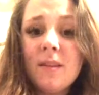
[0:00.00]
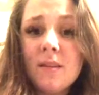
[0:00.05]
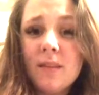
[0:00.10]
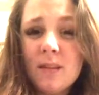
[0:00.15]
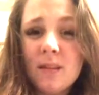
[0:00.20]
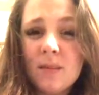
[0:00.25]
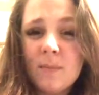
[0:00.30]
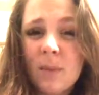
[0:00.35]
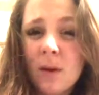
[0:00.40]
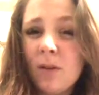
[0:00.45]
this
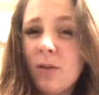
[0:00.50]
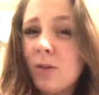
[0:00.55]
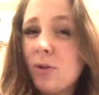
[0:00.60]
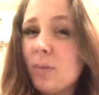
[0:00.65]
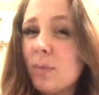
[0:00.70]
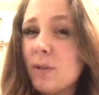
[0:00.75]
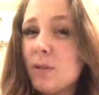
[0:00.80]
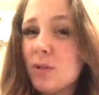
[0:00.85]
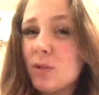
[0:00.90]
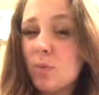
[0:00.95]
to smell a
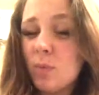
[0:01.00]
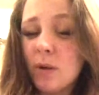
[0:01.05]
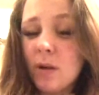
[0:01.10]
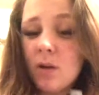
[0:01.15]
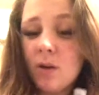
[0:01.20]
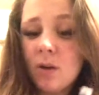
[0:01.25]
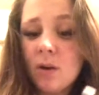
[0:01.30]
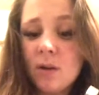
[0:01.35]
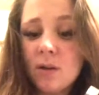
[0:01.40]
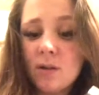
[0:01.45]
little bit
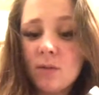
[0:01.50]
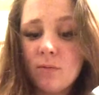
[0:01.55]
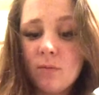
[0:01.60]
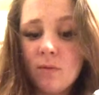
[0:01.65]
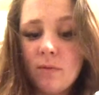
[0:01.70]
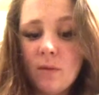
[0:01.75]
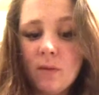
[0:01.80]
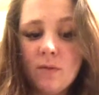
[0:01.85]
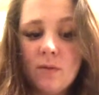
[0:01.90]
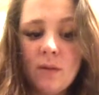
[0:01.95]
sweeter because the
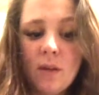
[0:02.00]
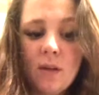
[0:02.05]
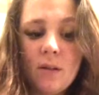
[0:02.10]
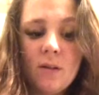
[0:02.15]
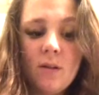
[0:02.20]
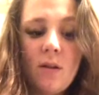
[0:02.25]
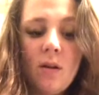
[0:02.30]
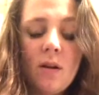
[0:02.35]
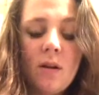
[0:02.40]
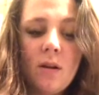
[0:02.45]
reviews I
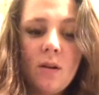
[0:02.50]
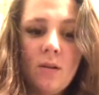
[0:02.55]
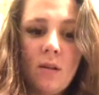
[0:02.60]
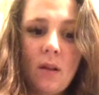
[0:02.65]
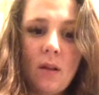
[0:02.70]
saw on it,